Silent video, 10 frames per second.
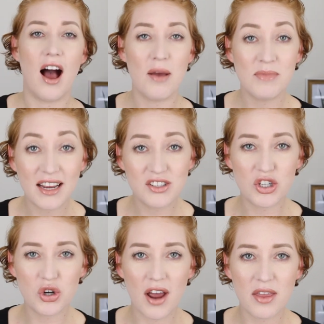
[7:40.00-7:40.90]
I'm yet to
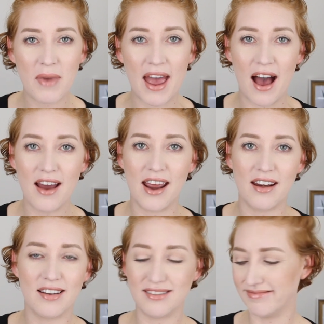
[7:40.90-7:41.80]
try them out
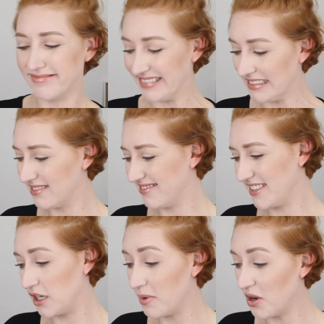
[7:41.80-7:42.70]
and
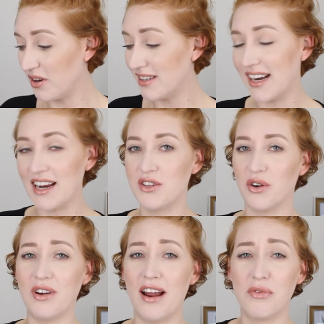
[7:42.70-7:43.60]
to be honest, I
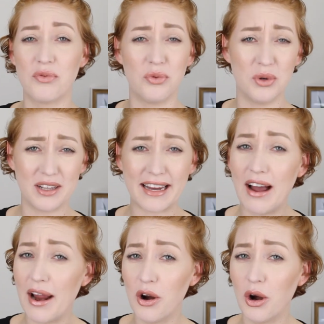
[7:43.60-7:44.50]
don't have really
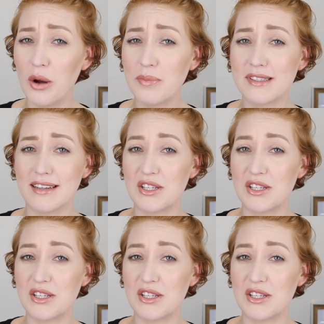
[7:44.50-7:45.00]
high hopes.